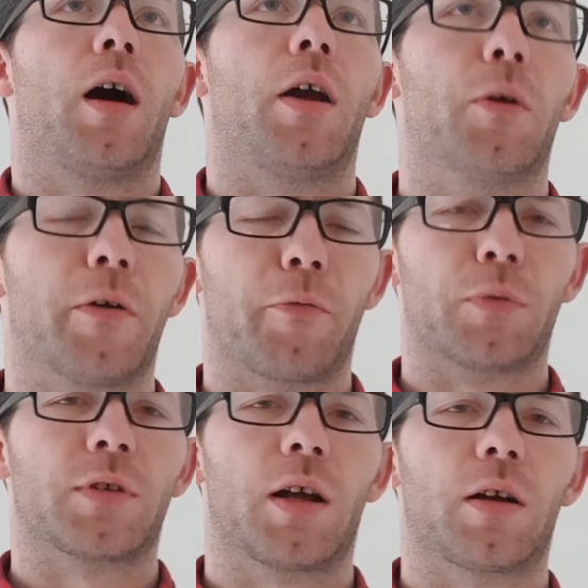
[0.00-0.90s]
I know
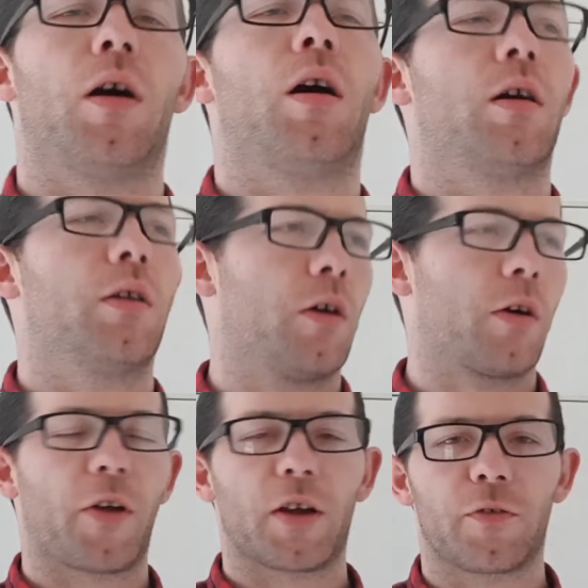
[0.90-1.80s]
everyone's like, oh no,
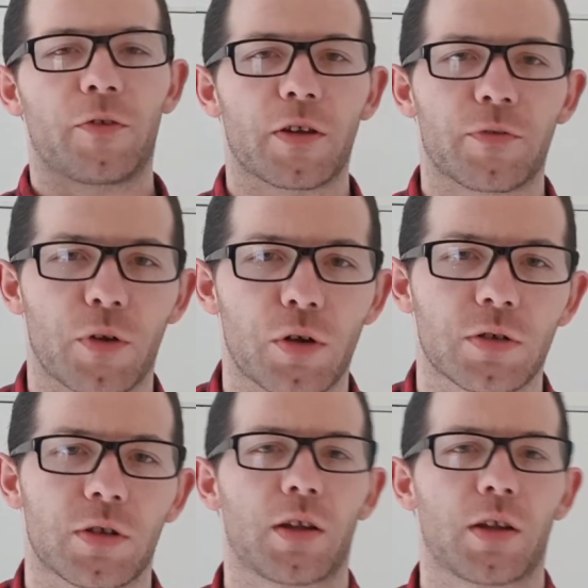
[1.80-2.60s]
thank you for your views,